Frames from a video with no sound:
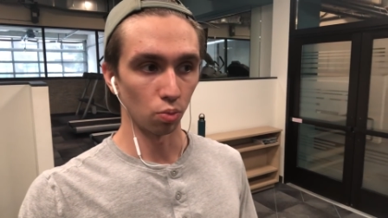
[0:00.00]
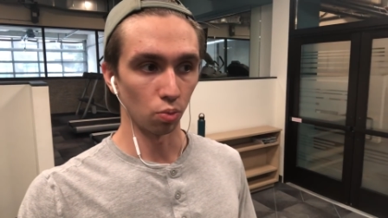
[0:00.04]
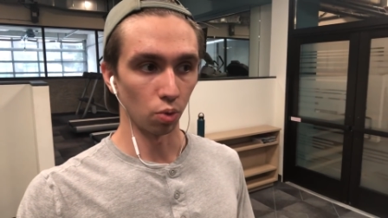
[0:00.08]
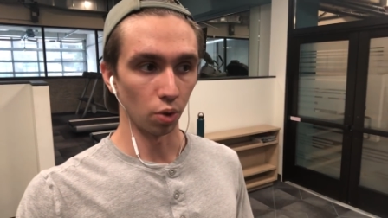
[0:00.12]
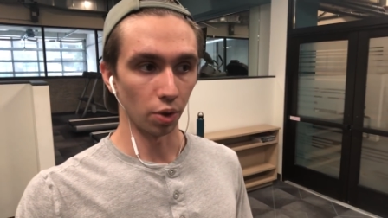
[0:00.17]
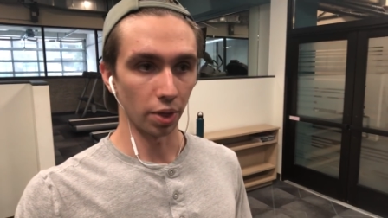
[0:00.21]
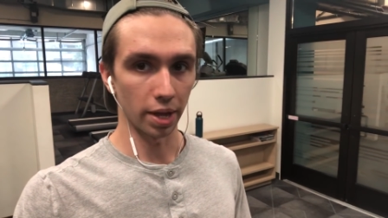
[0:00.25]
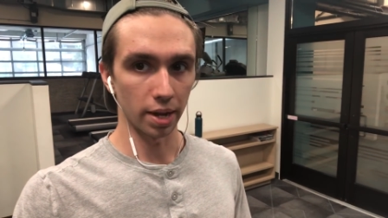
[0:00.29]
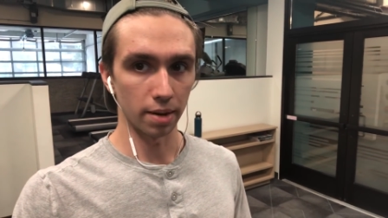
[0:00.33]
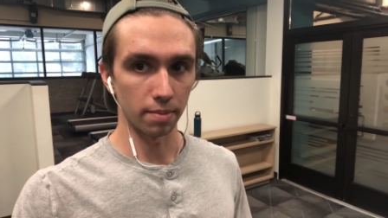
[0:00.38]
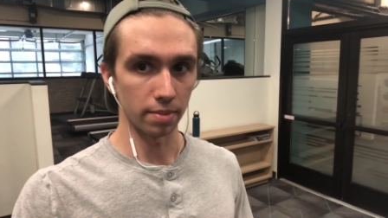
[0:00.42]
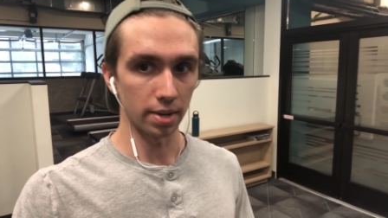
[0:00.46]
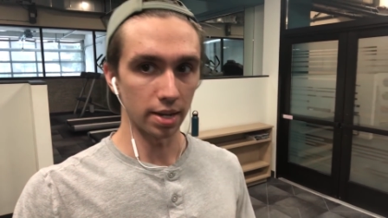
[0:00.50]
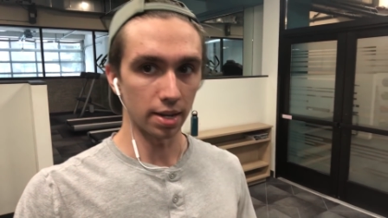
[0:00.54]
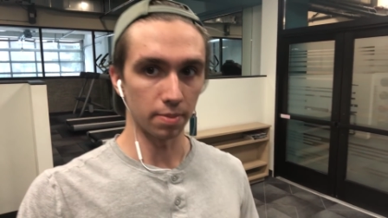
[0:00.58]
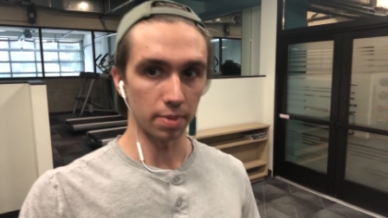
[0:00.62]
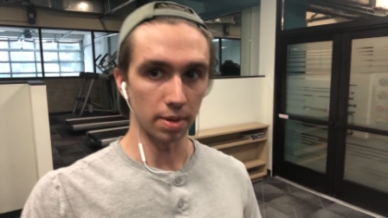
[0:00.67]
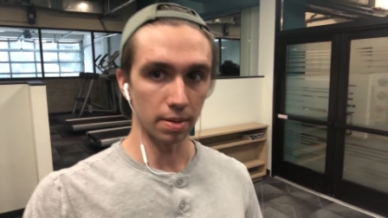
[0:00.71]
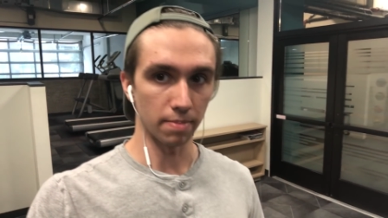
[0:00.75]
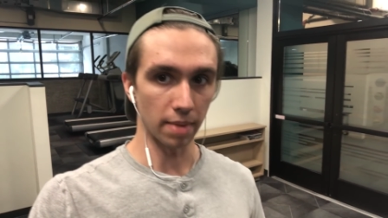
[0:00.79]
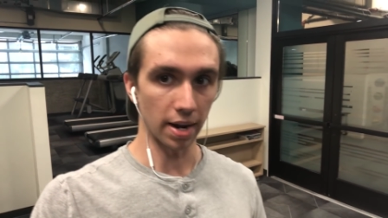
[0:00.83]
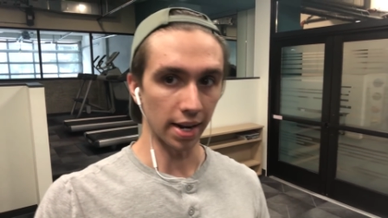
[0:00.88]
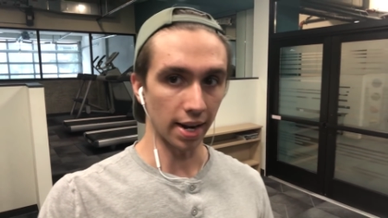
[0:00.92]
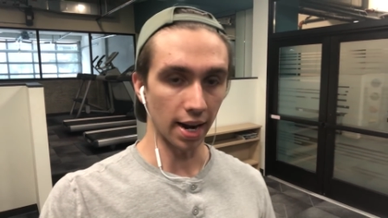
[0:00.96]
well then
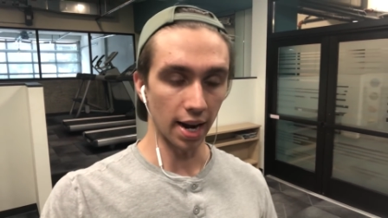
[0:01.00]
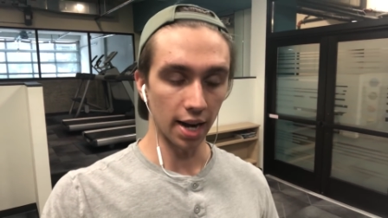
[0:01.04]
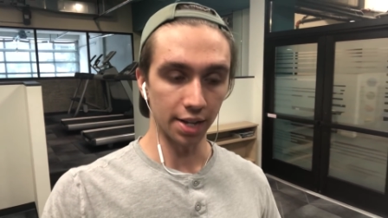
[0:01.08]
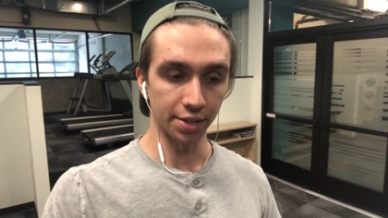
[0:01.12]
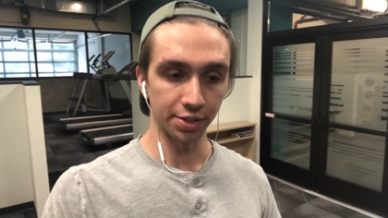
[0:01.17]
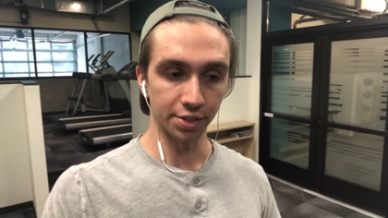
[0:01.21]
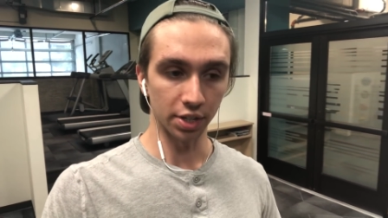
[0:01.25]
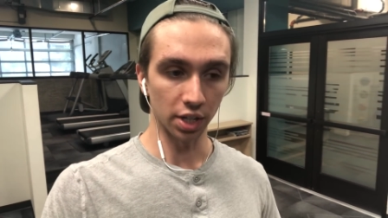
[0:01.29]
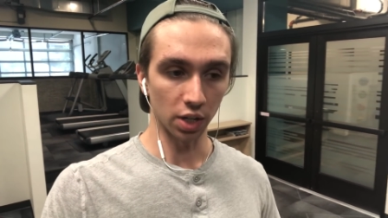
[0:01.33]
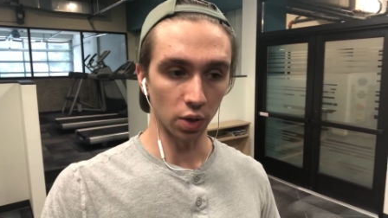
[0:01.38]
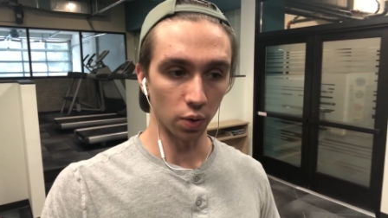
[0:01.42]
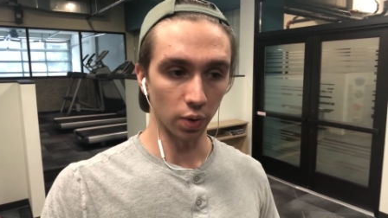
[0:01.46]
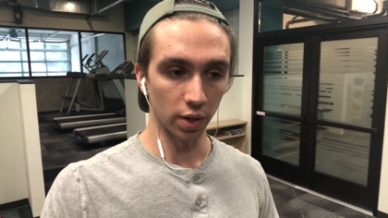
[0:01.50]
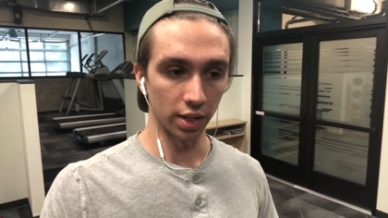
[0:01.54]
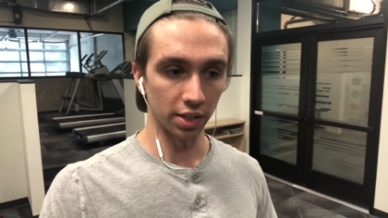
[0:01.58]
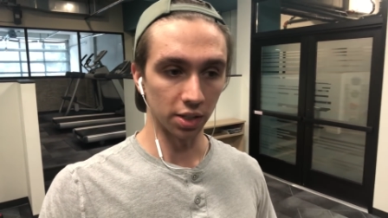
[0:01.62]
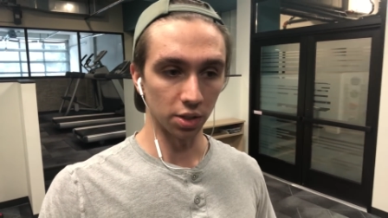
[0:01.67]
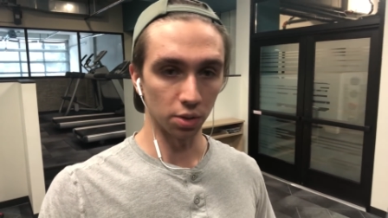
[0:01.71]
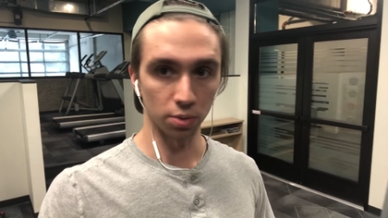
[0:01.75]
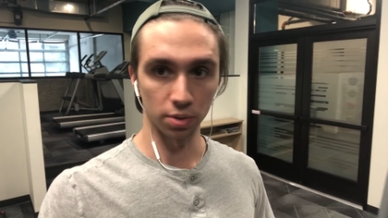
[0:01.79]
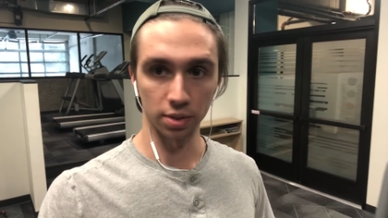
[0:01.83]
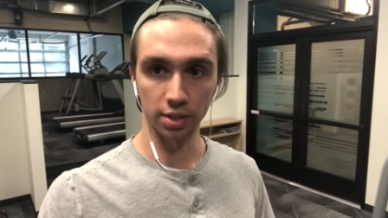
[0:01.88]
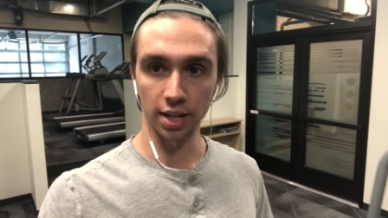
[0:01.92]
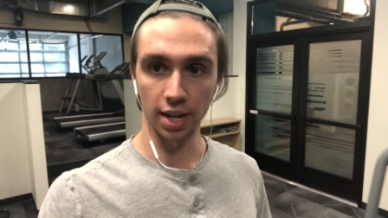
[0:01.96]
maybe my
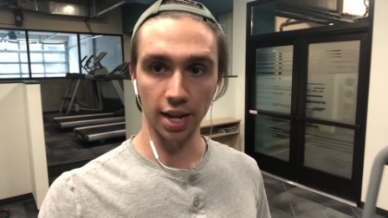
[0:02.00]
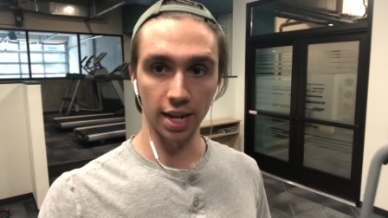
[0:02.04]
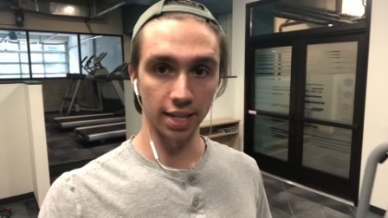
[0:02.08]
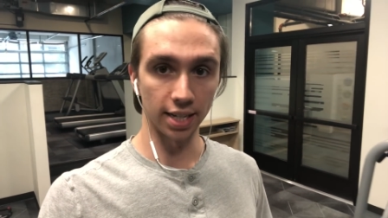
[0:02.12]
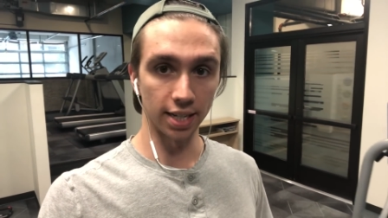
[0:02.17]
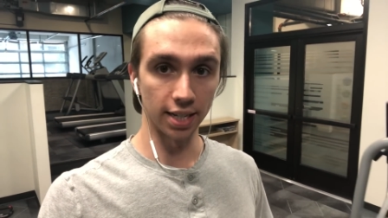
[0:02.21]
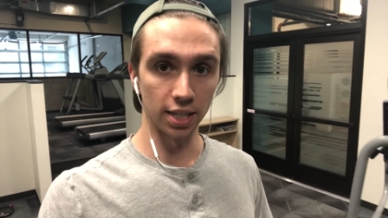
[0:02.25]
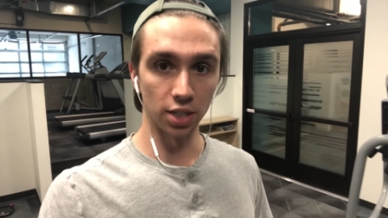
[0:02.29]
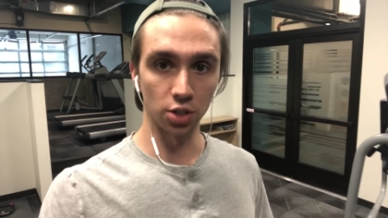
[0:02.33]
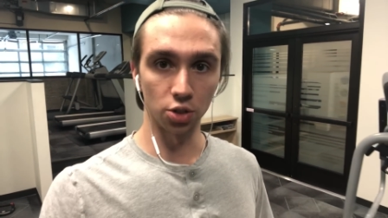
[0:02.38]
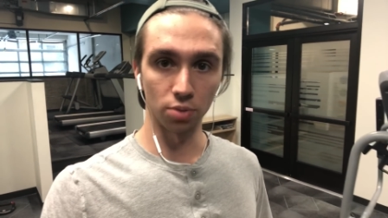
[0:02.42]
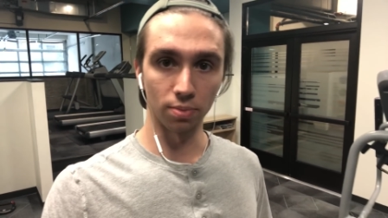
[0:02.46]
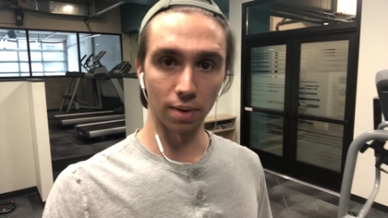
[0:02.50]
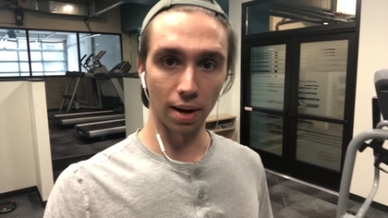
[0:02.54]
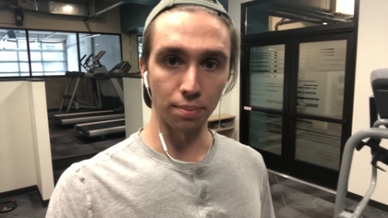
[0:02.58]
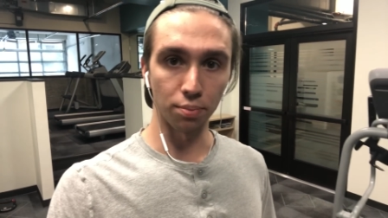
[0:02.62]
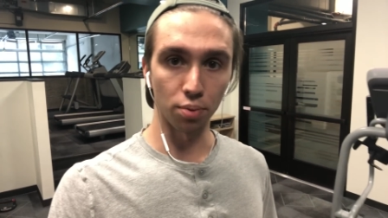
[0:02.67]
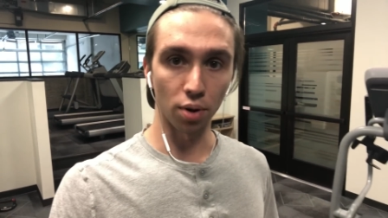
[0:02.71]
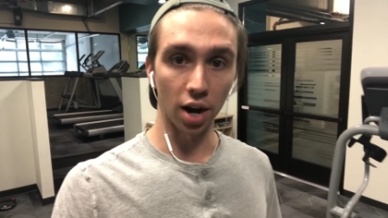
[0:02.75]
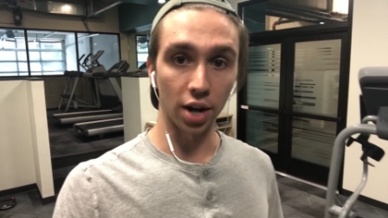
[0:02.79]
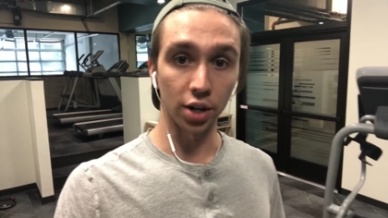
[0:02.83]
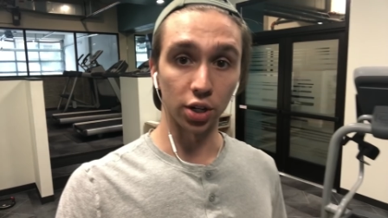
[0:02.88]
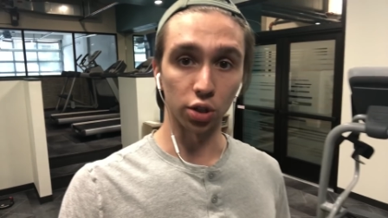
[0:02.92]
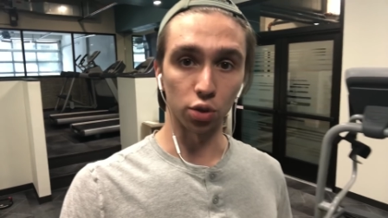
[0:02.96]
consequence was that I didn't do my
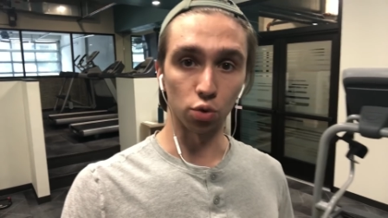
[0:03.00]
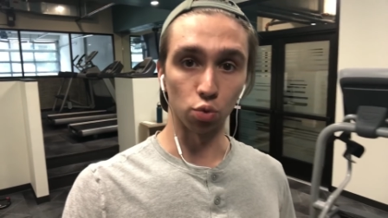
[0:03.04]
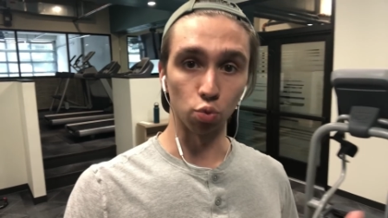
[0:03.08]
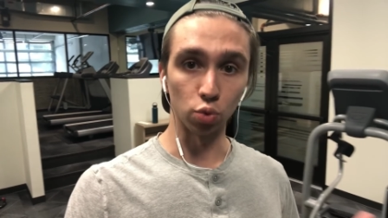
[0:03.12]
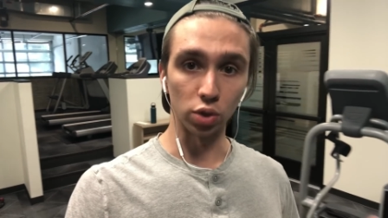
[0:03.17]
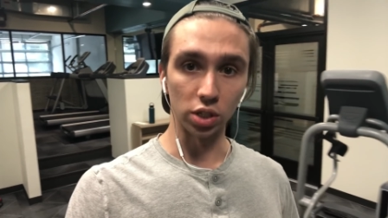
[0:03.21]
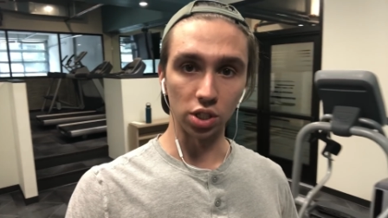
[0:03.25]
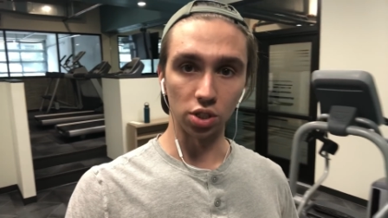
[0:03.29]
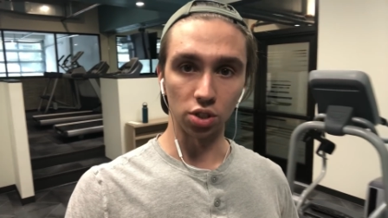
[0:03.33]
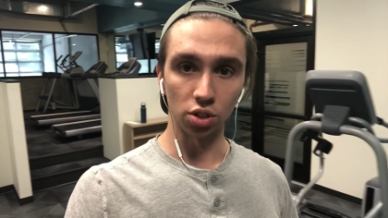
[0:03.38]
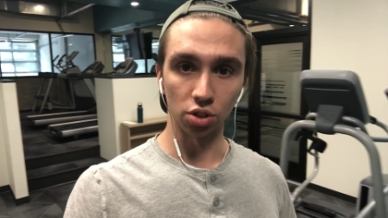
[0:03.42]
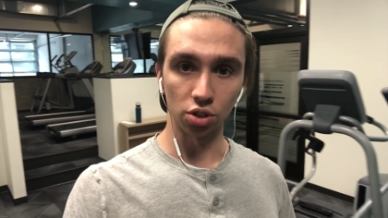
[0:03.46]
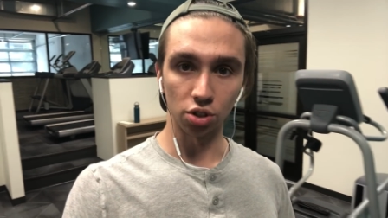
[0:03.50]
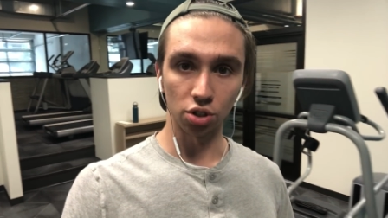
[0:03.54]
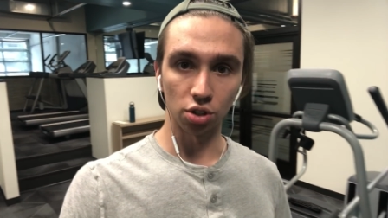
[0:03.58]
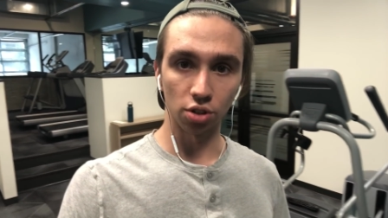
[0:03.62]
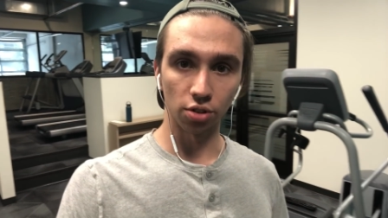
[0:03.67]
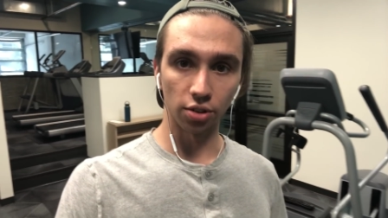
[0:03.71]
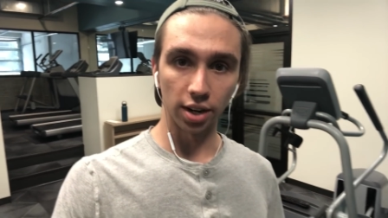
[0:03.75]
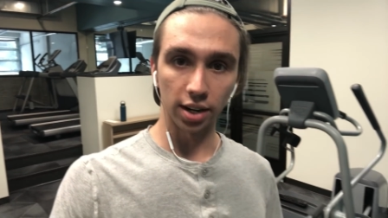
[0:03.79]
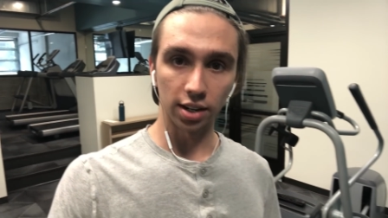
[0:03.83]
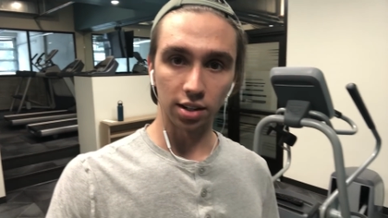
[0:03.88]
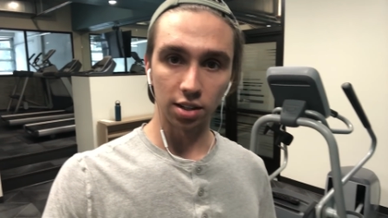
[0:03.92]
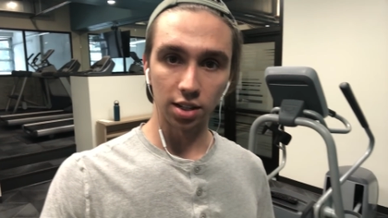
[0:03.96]
product research
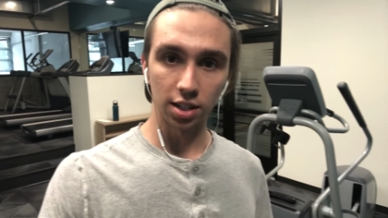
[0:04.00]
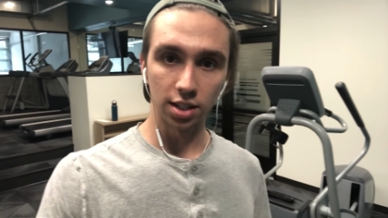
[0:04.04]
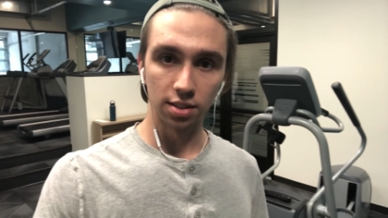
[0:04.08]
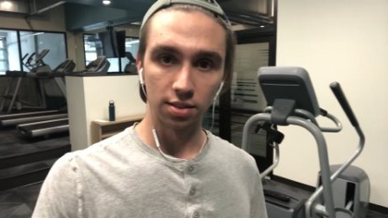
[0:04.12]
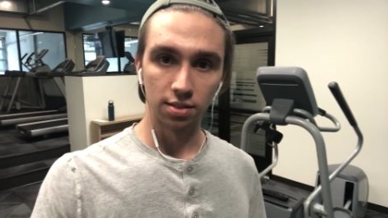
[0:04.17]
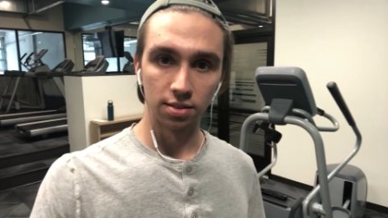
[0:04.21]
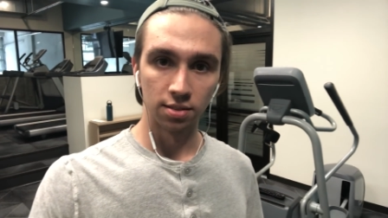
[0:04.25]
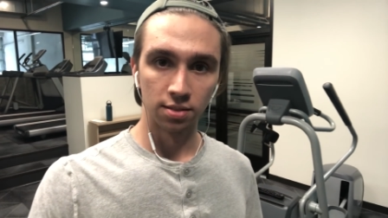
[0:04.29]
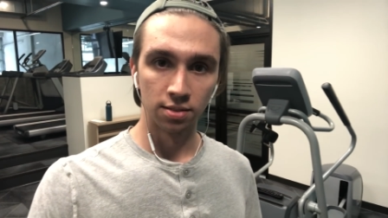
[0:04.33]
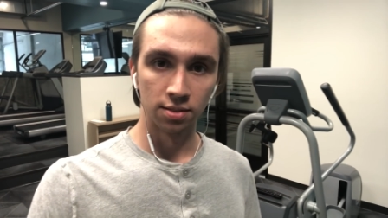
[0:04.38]
correctly,